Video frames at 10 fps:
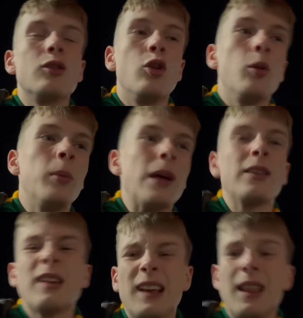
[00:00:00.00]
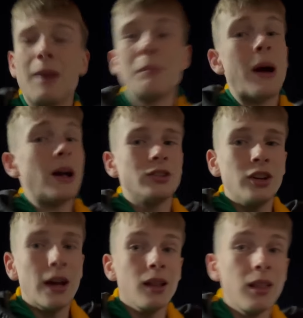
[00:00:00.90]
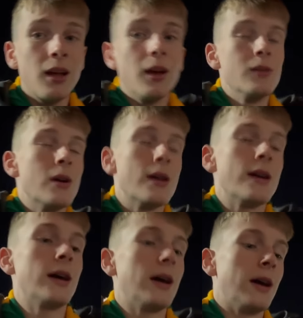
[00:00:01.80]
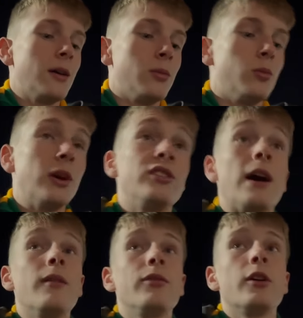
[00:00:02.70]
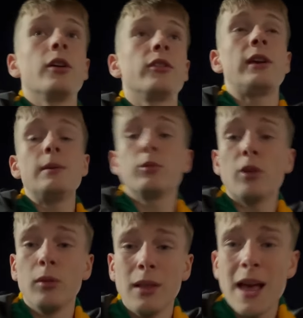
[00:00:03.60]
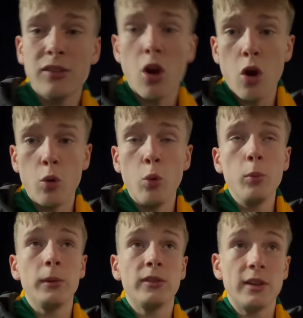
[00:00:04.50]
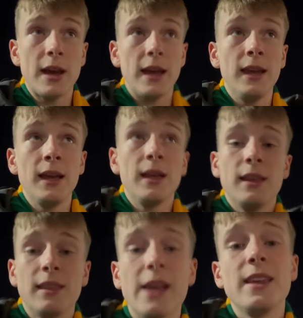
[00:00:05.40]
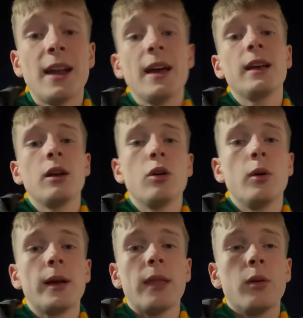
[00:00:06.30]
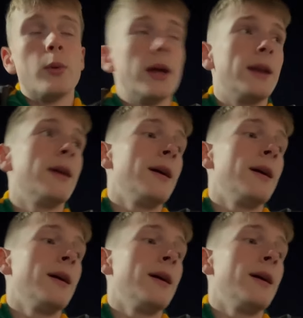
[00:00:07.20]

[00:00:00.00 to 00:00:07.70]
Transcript: couple I'd say like Martial, which aren't first team. So let's hope today that United can go and get the win.